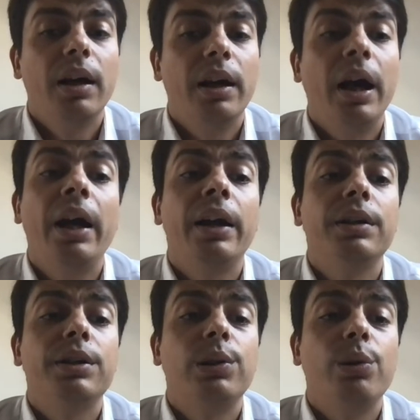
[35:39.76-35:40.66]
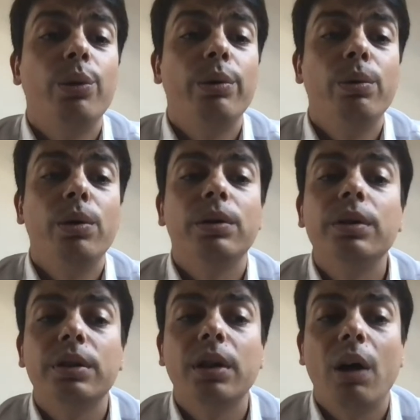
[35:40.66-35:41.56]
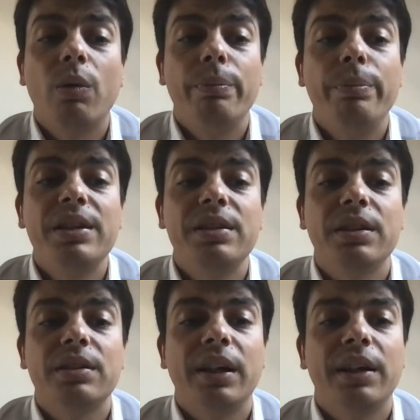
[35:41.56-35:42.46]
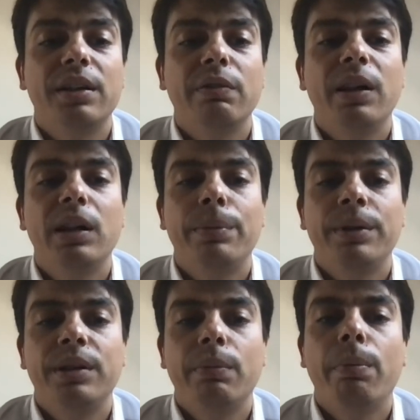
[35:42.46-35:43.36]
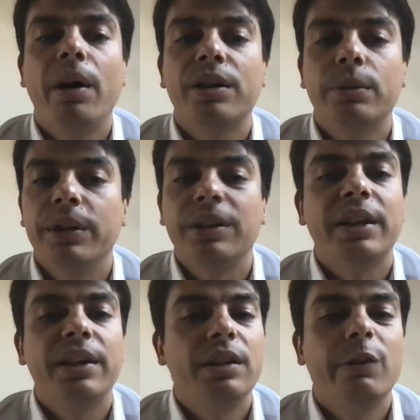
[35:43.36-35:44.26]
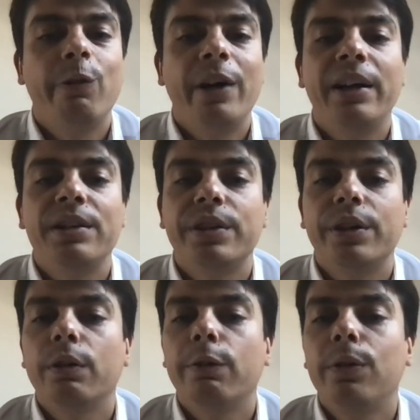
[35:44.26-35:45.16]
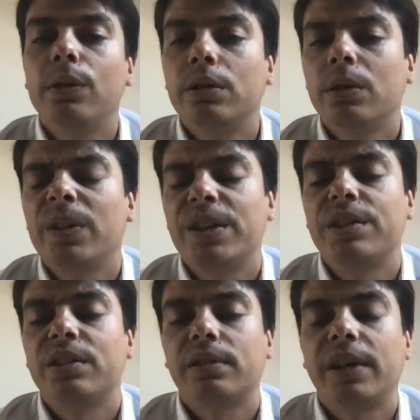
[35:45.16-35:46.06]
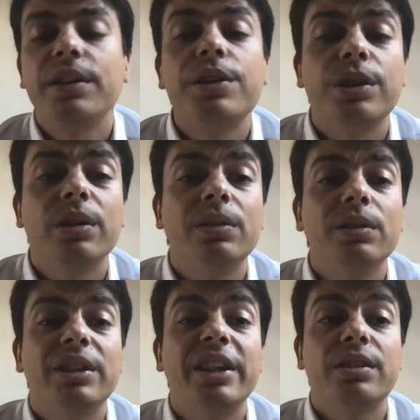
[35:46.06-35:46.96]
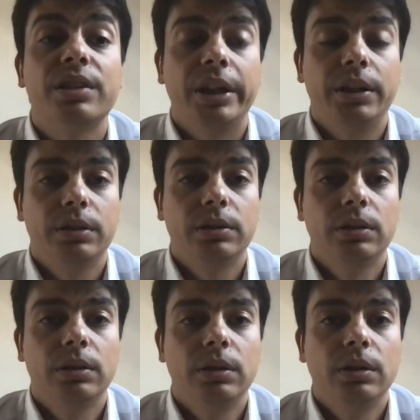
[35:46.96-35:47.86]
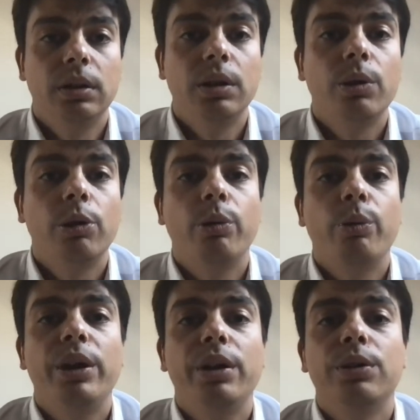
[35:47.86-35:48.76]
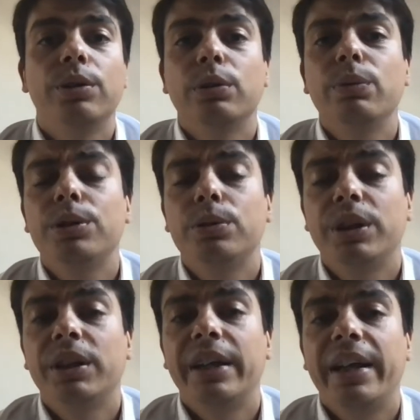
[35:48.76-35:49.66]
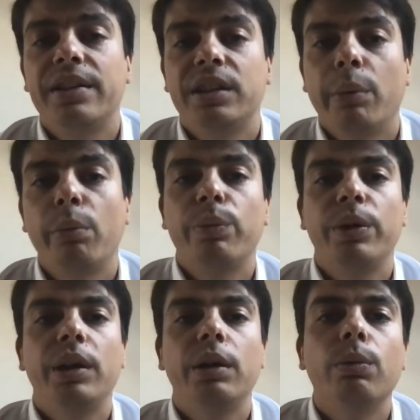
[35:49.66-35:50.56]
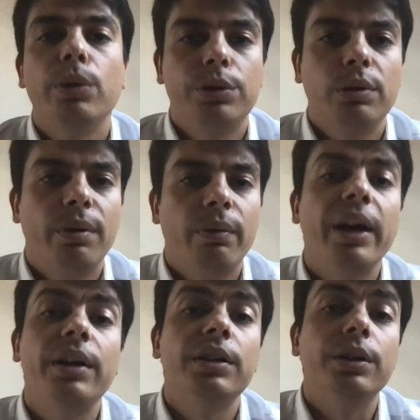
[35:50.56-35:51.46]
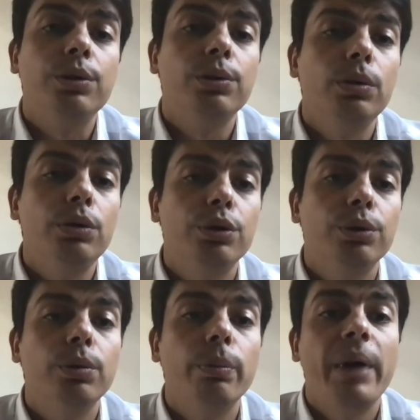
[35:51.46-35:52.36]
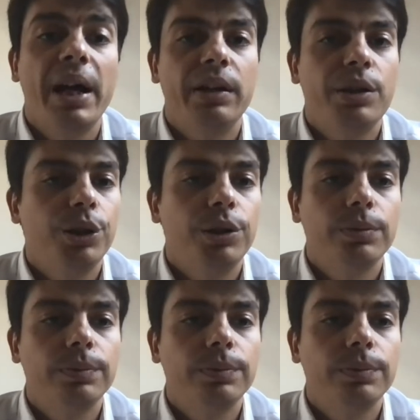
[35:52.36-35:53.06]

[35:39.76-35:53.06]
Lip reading: And we want our business and development department can define their fault tolerance strategy on their side. We don't want to dictate them. We want to provide a tool to manage it.